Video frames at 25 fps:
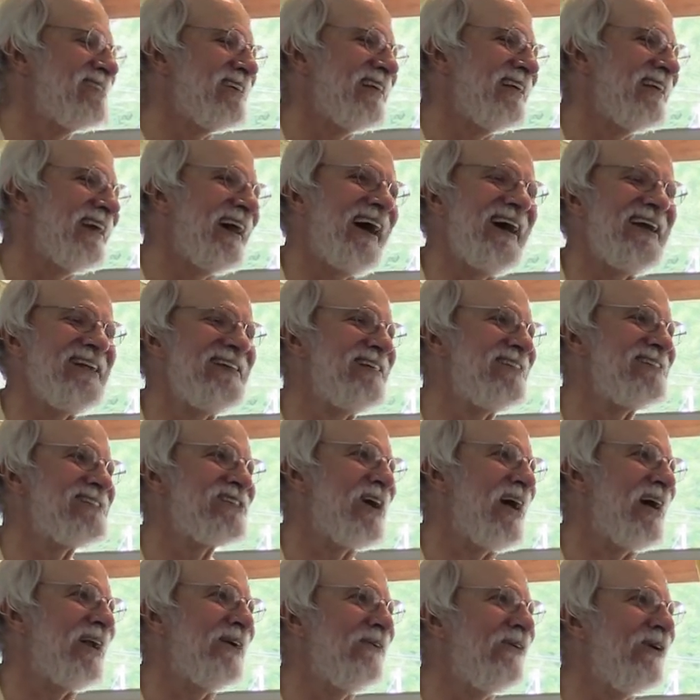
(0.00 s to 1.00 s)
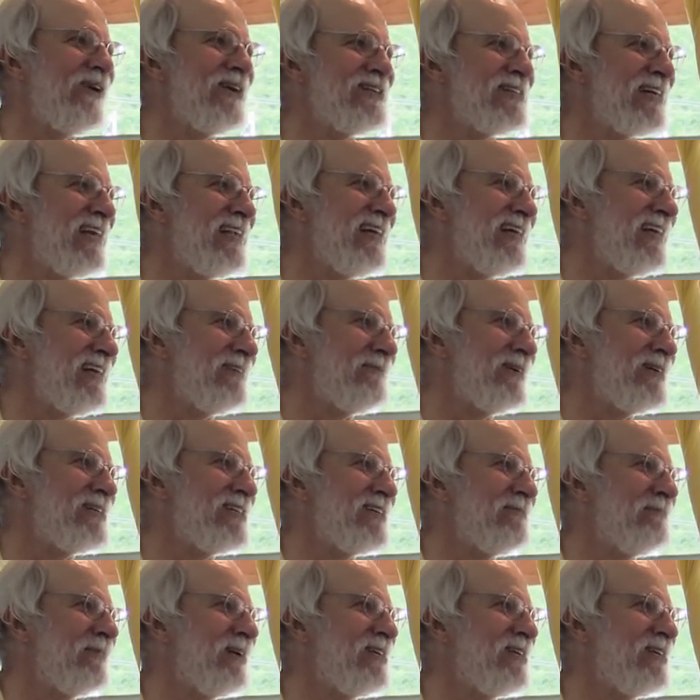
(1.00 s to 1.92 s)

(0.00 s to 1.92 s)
I tried it once. I didn't get much